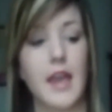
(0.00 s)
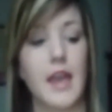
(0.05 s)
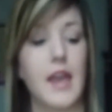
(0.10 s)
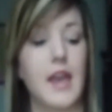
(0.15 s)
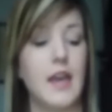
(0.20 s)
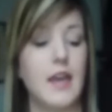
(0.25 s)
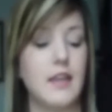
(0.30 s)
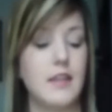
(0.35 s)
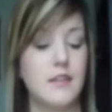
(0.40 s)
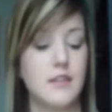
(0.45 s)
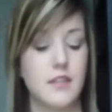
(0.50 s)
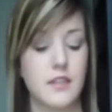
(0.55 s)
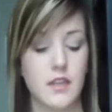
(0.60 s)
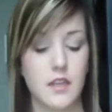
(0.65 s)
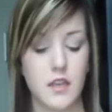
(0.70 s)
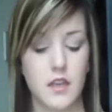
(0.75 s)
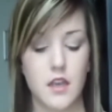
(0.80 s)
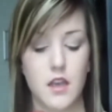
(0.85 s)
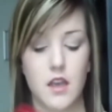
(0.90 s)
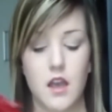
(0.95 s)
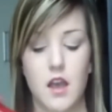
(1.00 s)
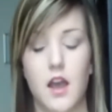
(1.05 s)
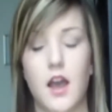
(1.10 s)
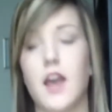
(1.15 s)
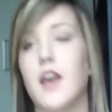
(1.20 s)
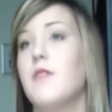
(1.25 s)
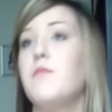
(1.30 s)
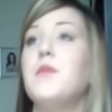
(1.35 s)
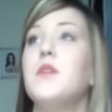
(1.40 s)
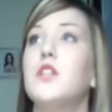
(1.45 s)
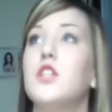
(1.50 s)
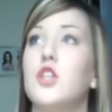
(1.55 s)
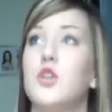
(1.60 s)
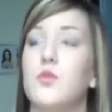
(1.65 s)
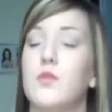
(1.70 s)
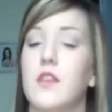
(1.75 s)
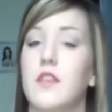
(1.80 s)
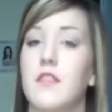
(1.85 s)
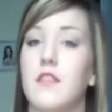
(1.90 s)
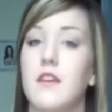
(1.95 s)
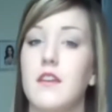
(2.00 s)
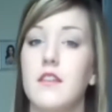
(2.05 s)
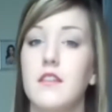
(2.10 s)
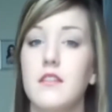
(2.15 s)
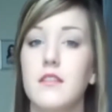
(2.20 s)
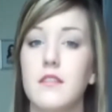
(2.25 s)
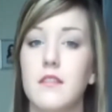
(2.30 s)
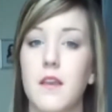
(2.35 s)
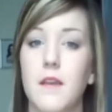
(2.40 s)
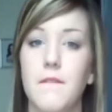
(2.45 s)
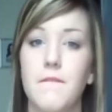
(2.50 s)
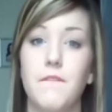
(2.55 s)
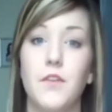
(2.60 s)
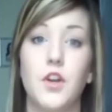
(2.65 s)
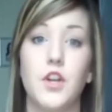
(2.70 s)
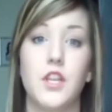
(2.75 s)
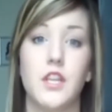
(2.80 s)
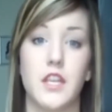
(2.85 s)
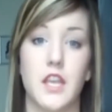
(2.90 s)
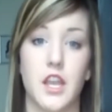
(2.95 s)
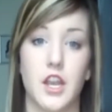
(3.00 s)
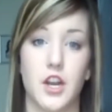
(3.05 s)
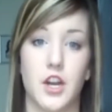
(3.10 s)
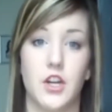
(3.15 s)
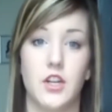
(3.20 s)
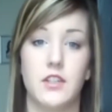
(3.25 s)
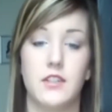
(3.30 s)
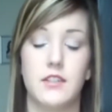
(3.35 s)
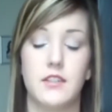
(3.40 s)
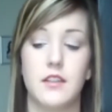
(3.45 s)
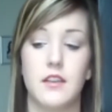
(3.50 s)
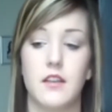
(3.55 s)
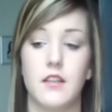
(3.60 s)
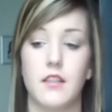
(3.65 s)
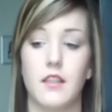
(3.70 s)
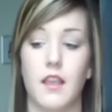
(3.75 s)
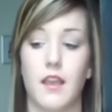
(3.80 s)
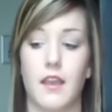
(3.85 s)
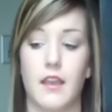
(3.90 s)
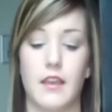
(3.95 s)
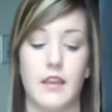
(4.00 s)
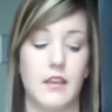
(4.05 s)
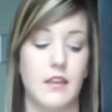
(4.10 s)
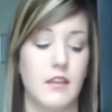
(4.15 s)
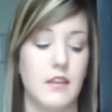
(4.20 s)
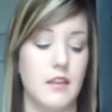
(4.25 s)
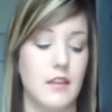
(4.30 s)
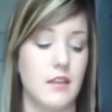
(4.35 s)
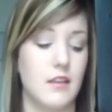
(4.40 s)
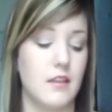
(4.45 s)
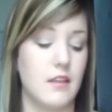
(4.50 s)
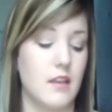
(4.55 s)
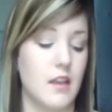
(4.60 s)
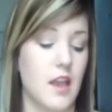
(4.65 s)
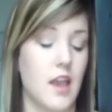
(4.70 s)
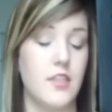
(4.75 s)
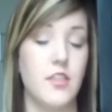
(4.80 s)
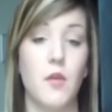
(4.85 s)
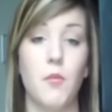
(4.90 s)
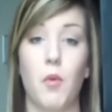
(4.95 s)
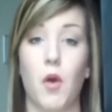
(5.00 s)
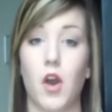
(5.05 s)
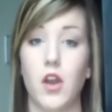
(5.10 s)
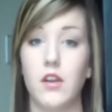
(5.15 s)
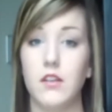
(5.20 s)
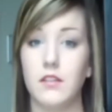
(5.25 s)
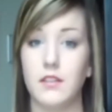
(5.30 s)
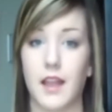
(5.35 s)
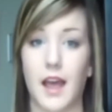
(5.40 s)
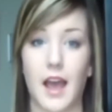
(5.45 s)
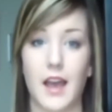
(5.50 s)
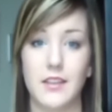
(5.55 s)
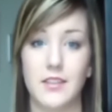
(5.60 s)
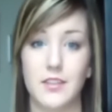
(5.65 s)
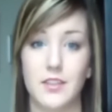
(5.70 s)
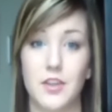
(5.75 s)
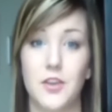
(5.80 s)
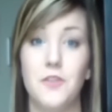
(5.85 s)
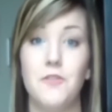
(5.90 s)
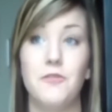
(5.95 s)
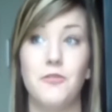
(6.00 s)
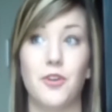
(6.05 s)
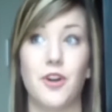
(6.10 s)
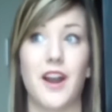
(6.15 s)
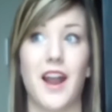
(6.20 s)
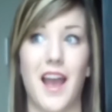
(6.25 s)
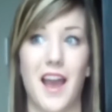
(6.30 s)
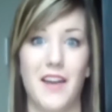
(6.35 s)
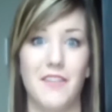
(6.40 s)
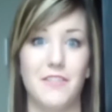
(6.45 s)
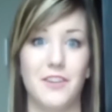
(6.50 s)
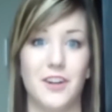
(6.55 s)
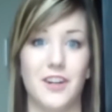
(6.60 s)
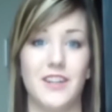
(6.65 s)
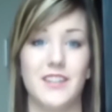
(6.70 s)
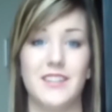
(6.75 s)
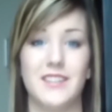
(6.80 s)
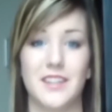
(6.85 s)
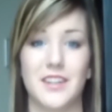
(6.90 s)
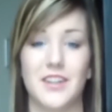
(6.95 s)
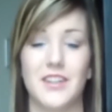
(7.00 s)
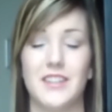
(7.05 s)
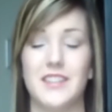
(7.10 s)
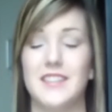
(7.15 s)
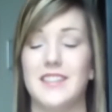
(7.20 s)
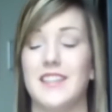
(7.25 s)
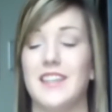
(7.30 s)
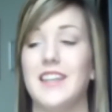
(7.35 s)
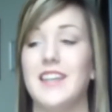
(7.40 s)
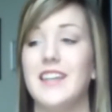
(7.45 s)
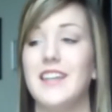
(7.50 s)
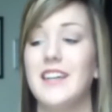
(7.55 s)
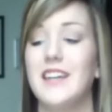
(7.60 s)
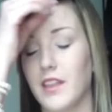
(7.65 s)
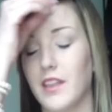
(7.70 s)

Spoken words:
And I have been using this for years. Like, and the bottle lasts you forever, seriously.